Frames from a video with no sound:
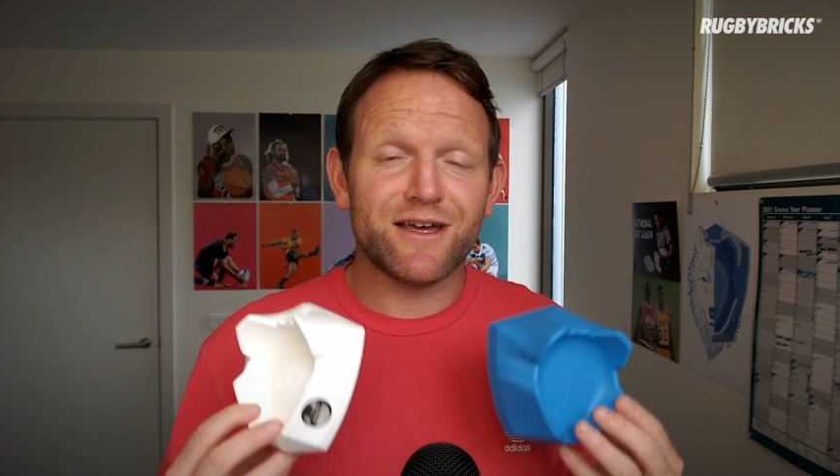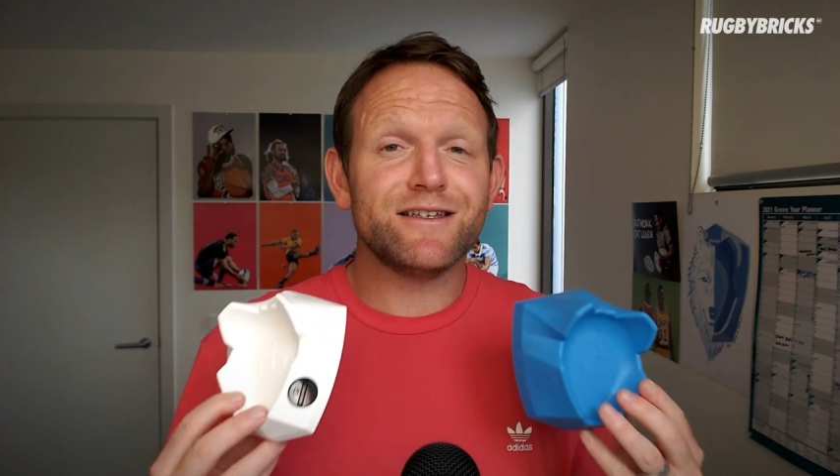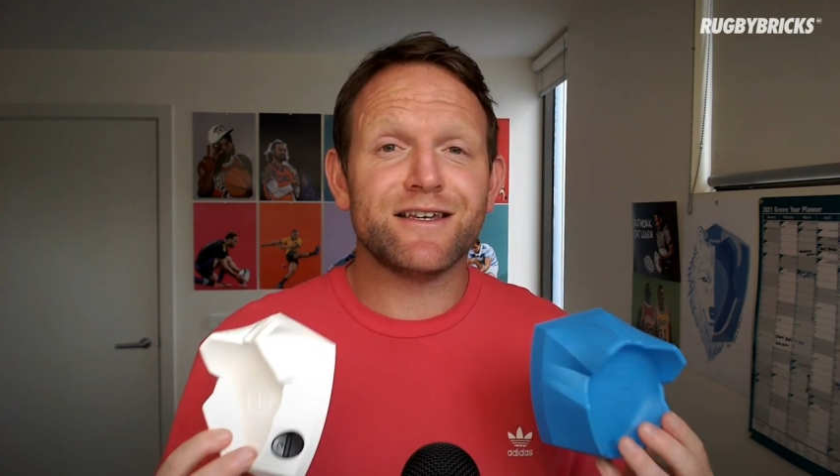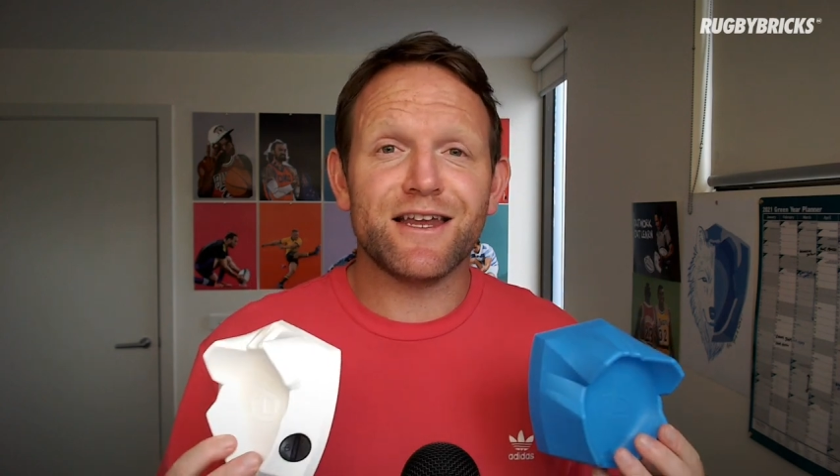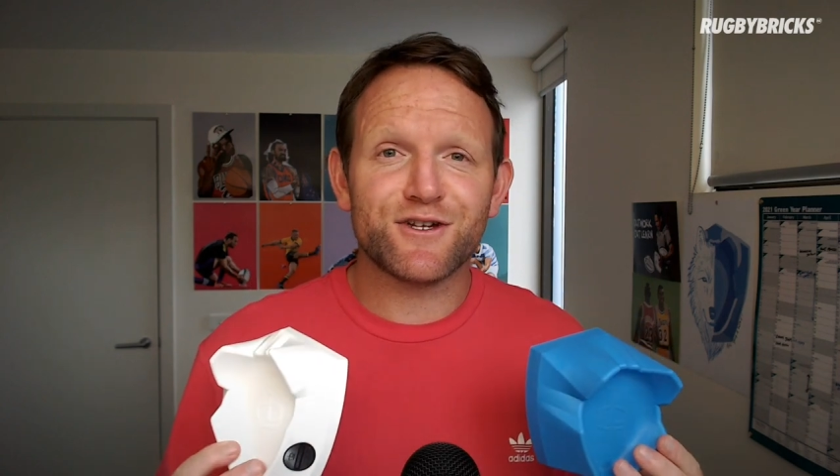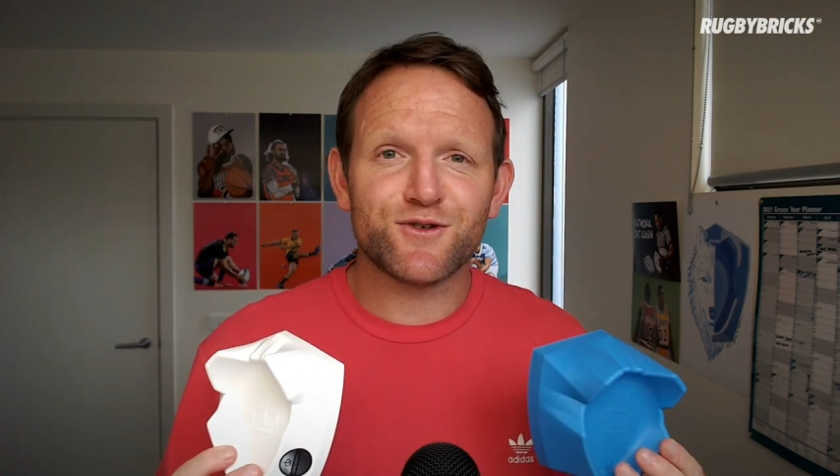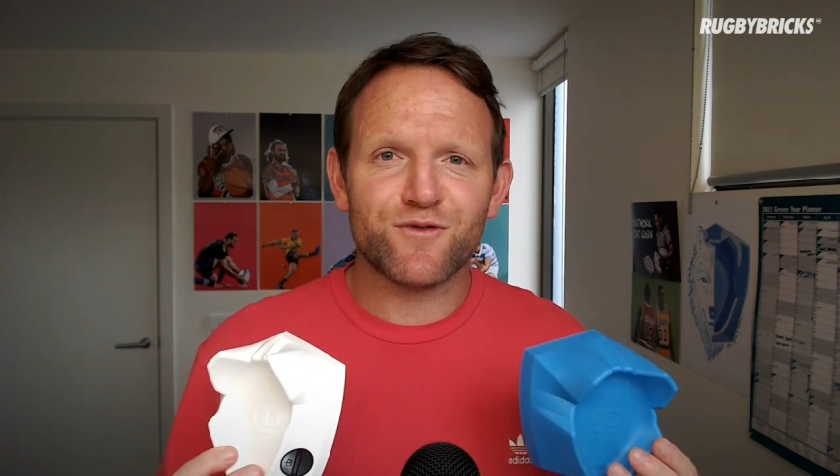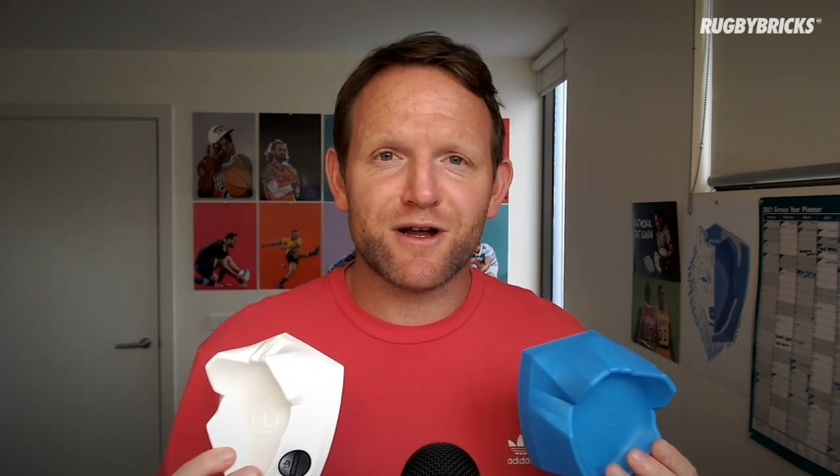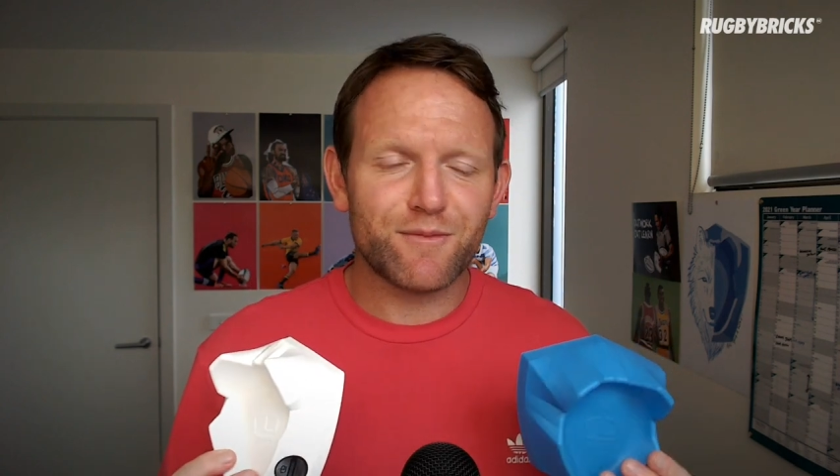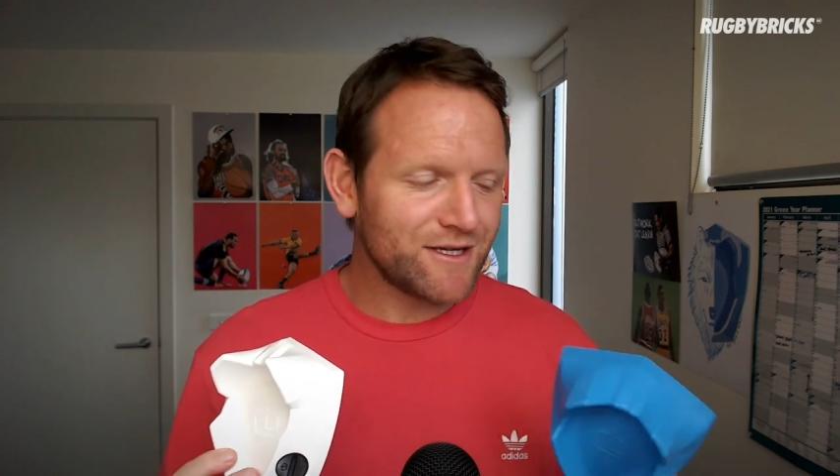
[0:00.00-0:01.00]
international
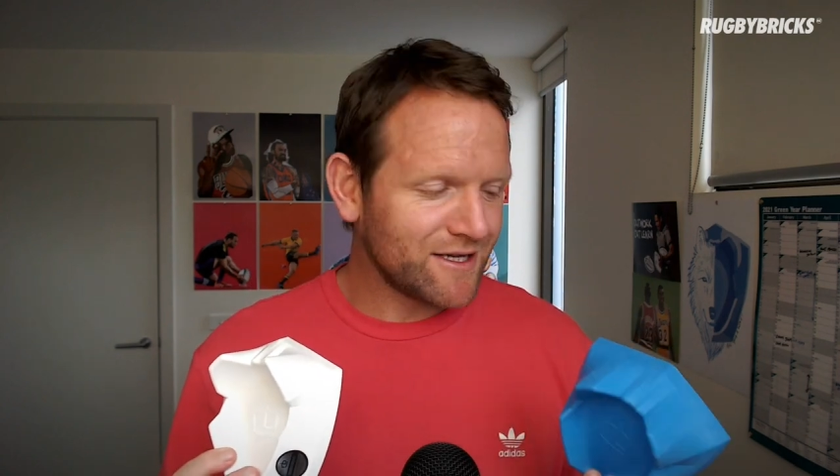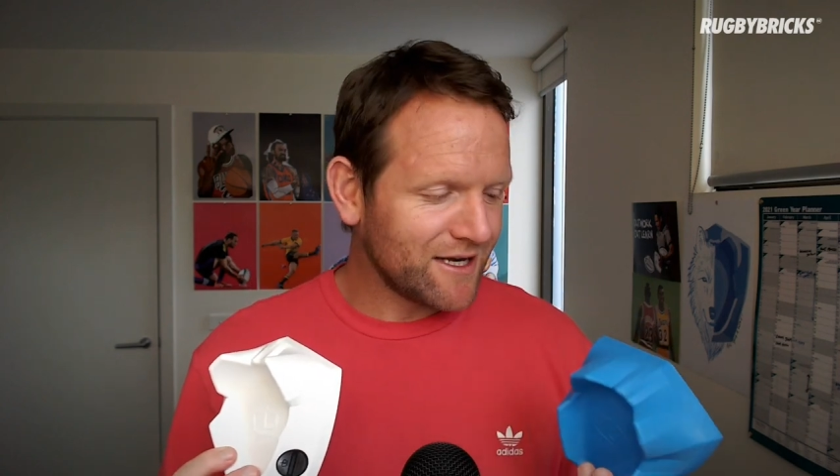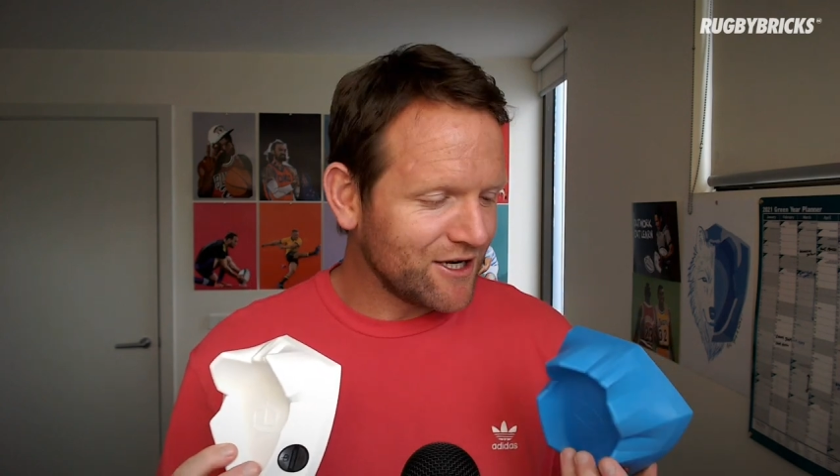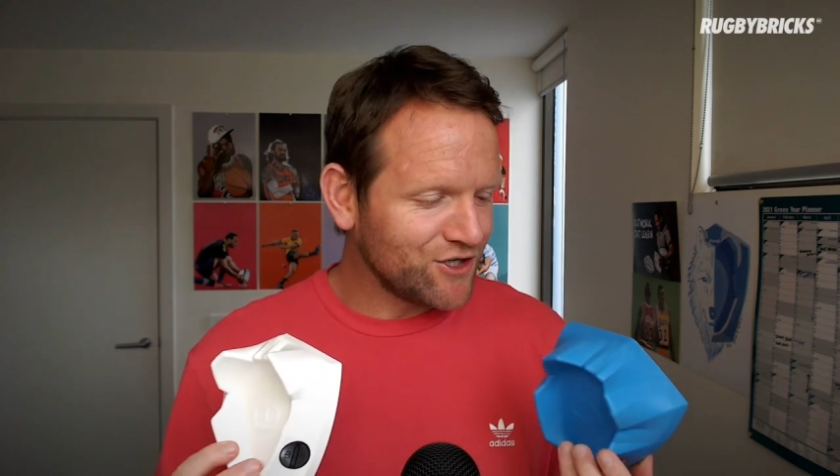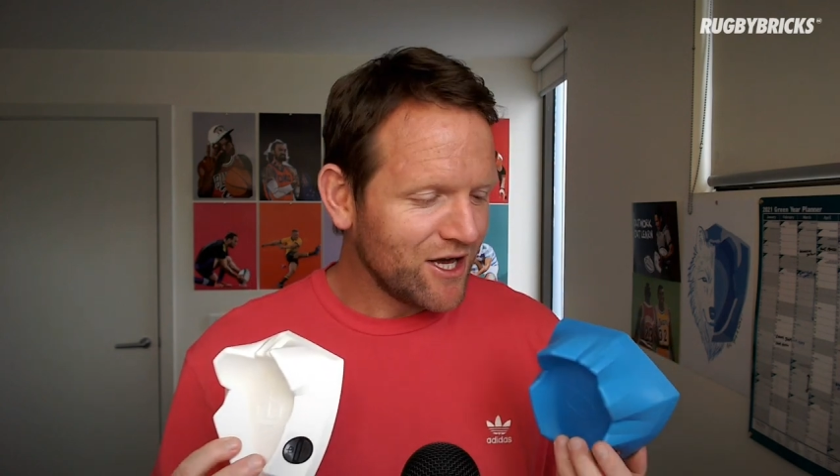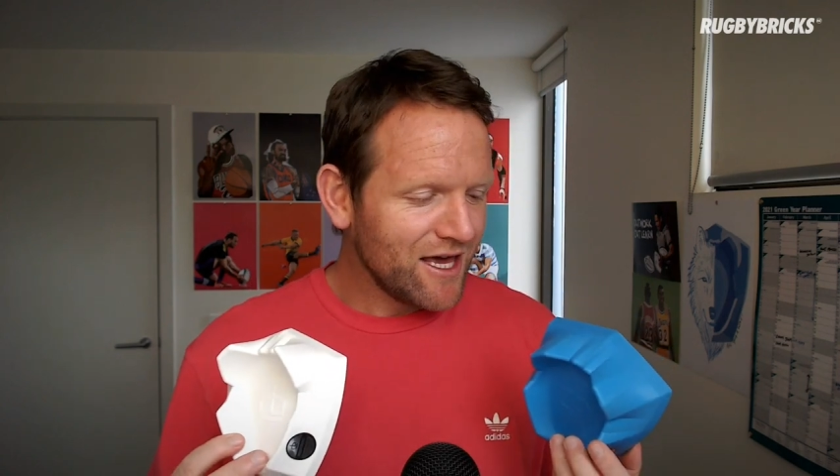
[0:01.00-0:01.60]
rugby stage